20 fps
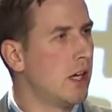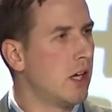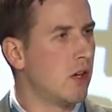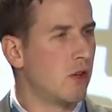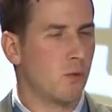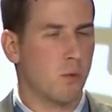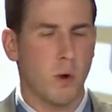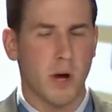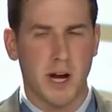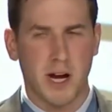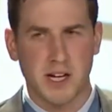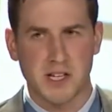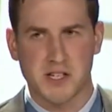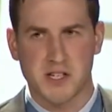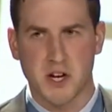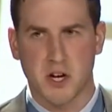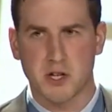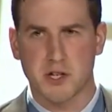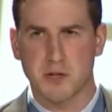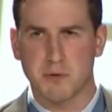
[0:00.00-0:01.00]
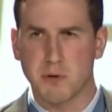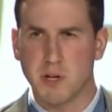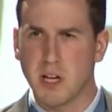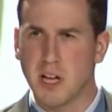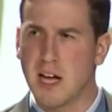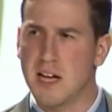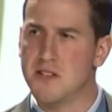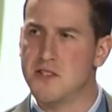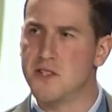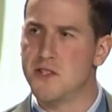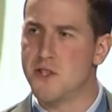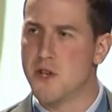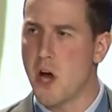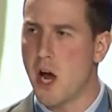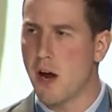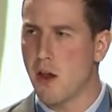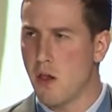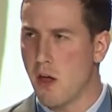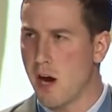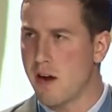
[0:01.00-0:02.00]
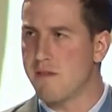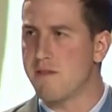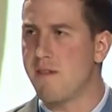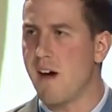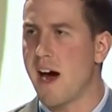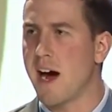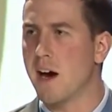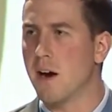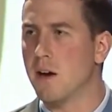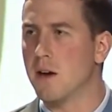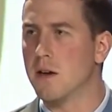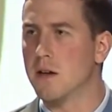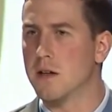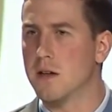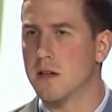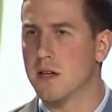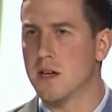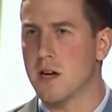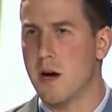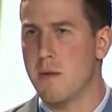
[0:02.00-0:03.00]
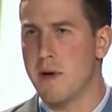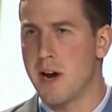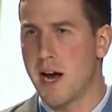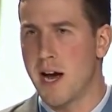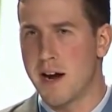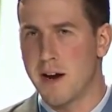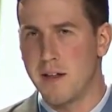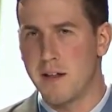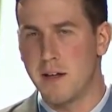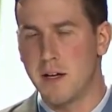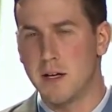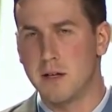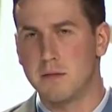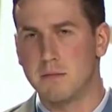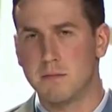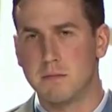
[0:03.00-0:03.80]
is when I start to realize there's not a lot of fire coming out of the